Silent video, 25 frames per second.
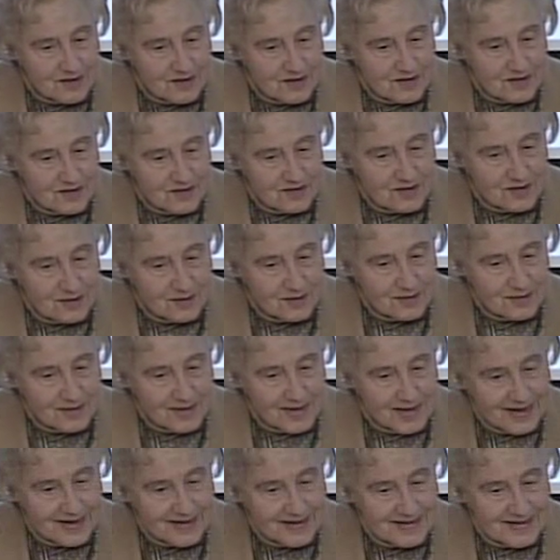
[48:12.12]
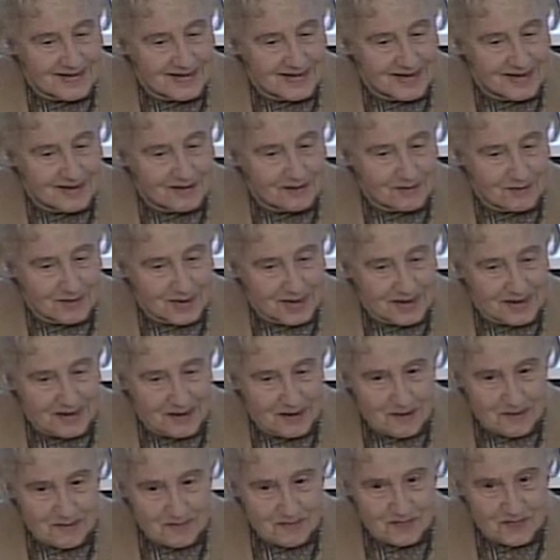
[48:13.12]
So I said,
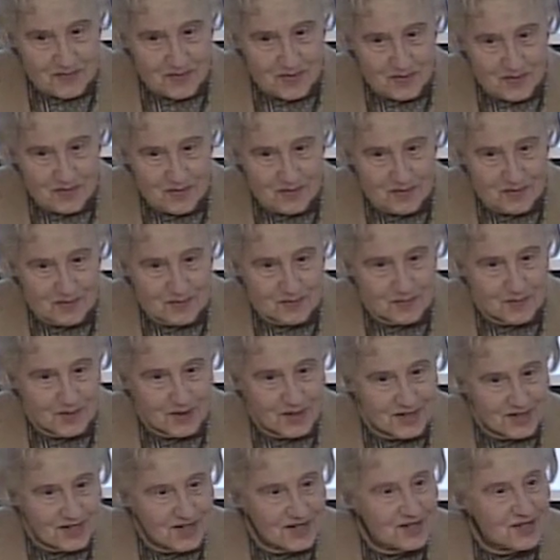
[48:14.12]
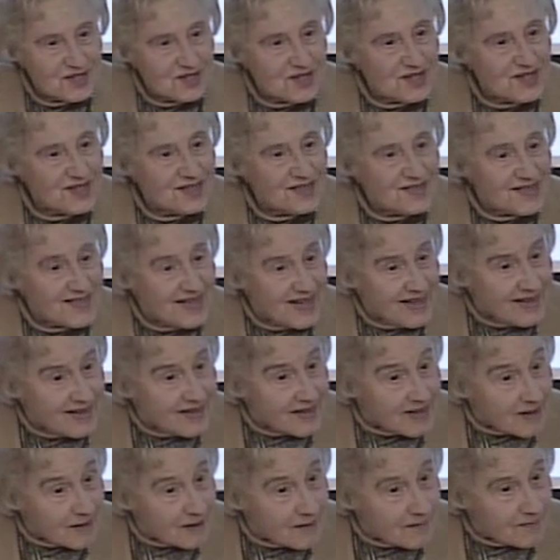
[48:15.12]
Well, what did she
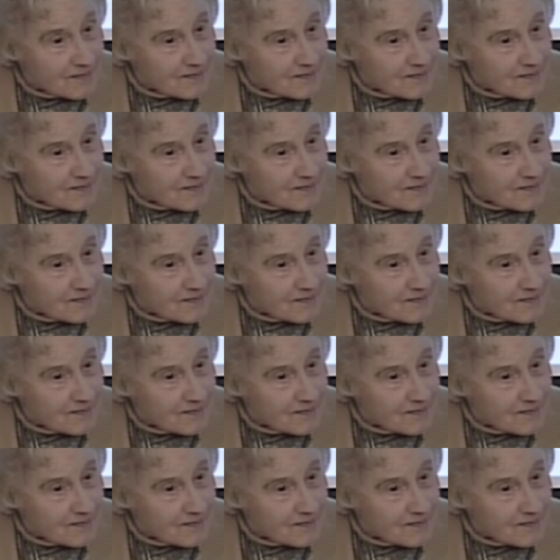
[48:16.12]
say?